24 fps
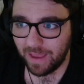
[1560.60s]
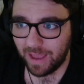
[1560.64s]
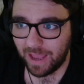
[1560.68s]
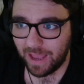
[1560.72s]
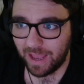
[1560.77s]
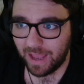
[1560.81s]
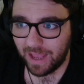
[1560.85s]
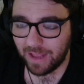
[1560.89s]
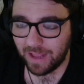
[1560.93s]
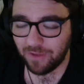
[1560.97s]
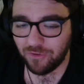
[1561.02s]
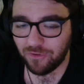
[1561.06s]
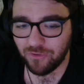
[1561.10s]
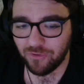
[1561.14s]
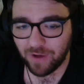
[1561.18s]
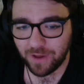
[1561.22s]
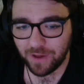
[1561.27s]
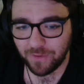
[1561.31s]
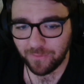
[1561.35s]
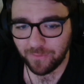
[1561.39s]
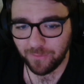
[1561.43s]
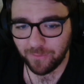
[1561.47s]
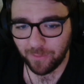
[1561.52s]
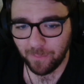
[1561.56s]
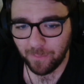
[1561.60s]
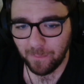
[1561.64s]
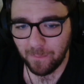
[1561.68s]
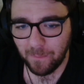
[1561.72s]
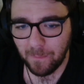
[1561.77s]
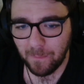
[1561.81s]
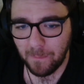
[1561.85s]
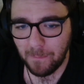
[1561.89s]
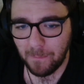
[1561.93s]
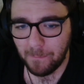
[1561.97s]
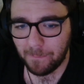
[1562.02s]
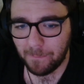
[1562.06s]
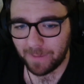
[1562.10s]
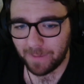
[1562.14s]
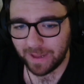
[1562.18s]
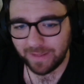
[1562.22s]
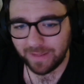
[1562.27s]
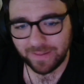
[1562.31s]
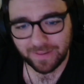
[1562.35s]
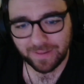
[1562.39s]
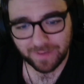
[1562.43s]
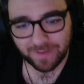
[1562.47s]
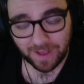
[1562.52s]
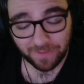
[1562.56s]
interest from
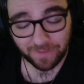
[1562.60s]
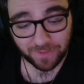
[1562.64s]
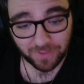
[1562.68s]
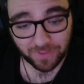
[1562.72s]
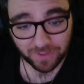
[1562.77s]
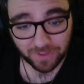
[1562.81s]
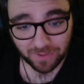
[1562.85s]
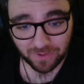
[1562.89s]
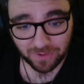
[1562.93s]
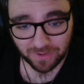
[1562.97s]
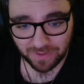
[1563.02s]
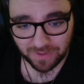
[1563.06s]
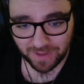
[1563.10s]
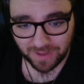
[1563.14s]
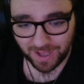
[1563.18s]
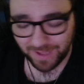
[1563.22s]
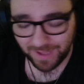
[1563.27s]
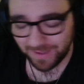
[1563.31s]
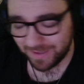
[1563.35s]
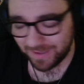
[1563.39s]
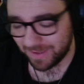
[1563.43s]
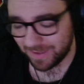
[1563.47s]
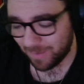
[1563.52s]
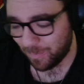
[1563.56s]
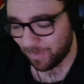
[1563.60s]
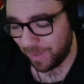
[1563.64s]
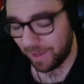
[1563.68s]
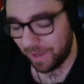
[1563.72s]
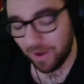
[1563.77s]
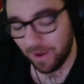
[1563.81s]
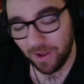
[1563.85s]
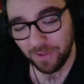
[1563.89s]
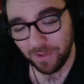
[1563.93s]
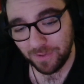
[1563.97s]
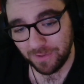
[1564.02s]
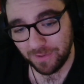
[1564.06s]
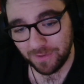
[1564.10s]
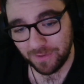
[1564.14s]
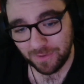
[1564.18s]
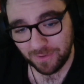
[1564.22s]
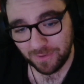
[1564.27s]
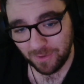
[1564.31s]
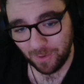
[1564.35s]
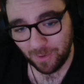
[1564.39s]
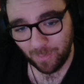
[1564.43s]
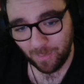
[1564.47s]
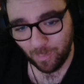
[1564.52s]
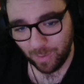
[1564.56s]
places other than just us, and we can't just
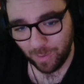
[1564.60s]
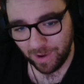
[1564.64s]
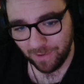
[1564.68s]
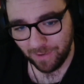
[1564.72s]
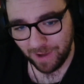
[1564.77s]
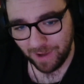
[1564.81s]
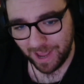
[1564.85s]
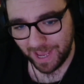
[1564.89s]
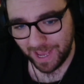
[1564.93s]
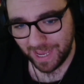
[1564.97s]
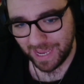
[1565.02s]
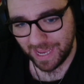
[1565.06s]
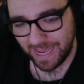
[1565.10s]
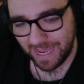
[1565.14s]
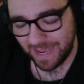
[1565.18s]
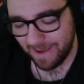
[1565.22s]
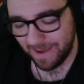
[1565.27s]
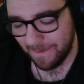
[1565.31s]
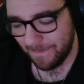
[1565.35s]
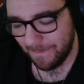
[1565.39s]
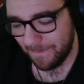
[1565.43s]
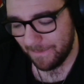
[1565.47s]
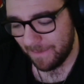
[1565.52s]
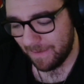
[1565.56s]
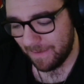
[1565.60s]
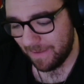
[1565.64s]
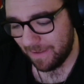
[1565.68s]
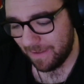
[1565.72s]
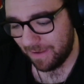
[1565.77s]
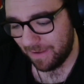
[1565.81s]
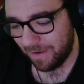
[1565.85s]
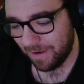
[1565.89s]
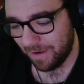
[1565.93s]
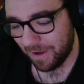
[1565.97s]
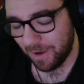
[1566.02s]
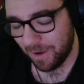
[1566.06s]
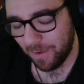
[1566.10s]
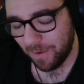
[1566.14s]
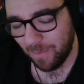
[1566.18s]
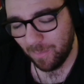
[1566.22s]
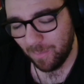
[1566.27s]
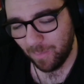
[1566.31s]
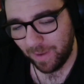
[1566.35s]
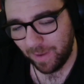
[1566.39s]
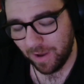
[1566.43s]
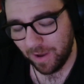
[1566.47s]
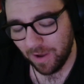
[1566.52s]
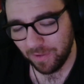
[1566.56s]
assume we
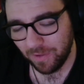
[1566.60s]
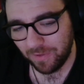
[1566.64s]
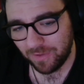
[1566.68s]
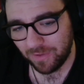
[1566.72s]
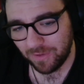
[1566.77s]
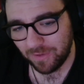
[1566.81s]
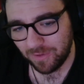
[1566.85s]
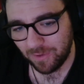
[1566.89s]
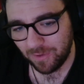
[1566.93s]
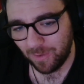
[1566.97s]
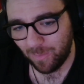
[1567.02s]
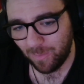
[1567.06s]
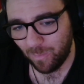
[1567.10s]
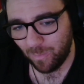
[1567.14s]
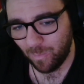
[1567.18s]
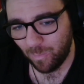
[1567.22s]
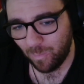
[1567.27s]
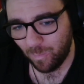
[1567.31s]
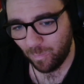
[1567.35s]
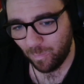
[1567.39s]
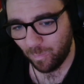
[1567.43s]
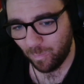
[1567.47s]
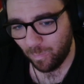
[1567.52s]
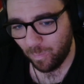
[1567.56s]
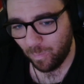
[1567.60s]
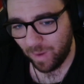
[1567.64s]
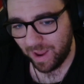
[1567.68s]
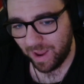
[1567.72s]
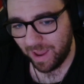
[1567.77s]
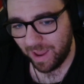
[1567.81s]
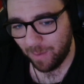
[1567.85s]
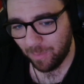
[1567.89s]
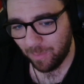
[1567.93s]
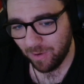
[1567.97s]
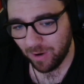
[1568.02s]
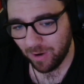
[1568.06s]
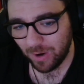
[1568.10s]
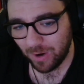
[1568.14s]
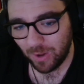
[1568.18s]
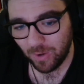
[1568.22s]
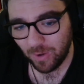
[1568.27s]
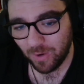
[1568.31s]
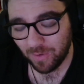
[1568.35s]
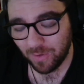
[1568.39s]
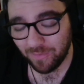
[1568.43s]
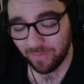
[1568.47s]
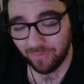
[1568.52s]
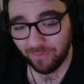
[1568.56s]
can't just assume we're a lock
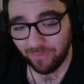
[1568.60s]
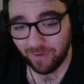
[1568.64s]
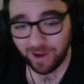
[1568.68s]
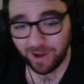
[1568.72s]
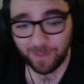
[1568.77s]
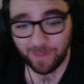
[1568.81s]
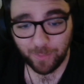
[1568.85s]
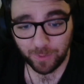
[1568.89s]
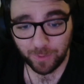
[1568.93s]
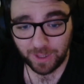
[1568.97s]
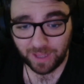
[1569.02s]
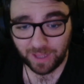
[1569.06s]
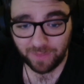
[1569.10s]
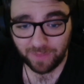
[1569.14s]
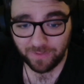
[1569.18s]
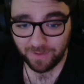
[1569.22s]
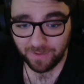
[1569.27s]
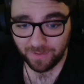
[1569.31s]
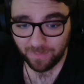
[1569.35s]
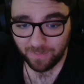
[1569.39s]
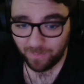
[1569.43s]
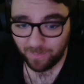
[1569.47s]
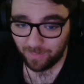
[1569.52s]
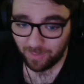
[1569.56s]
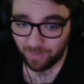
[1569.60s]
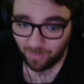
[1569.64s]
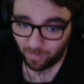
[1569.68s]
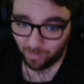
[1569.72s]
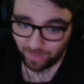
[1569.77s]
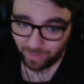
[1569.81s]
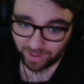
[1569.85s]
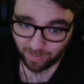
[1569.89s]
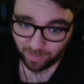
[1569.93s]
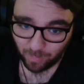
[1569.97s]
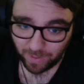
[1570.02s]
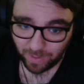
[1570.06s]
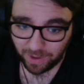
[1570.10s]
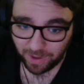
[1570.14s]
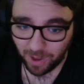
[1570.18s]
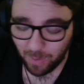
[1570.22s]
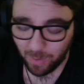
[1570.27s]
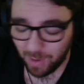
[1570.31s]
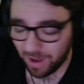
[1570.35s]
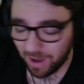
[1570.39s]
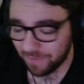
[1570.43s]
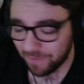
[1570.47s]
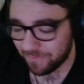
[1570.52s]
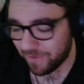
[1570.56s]
on for anybody that we
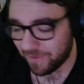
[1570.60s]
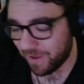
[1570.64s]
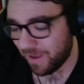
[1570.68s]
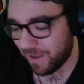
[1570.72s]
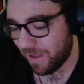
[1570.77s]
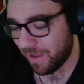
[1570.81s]
go after.